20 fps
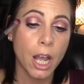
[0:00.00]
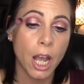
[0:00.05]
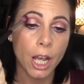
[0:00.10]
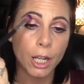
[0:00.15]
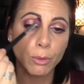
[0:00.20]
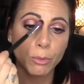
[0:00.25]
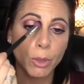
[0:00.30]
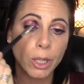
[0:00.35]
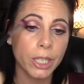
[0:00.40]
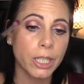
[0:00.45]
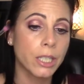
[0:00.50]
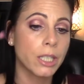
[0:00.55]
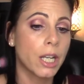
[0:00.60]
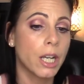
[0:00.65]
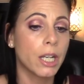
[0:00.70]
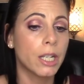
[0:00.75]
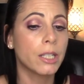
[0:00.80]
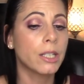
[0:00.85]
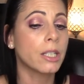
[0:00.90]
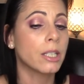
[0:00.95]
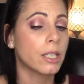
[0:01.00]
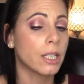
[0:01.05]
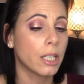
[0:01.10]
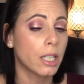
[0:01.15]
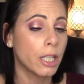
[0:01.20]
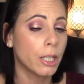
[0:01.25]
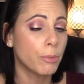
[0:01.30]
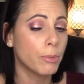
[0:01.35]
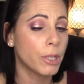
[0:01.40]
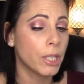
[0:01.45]
And what it does is it
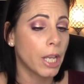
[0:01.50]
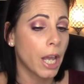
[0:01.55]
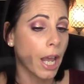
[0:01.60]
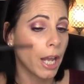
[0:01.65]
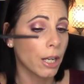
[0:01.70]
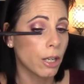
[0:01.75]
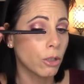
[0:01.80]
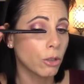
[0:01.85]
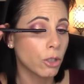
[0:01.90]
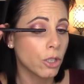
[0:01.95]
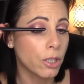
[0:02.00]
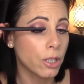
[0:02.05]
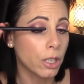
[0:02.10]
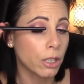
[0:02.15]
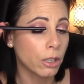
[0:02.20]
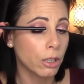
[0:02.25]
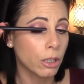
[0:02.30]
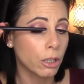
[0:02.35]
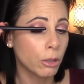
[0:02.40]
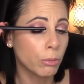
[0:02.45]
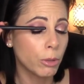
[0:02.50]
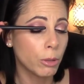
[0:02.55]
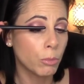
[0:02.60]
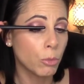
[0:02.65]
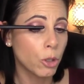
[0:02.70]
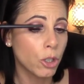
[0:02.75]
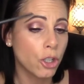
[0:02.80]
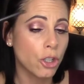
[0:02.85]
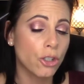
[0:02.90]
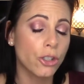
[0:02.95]
keeps the angle just a little bit
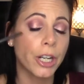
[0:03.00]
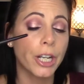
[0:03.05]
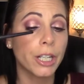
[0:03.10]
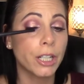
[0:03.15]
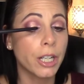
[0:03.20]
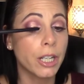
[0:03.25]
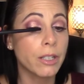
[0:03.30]
more straight.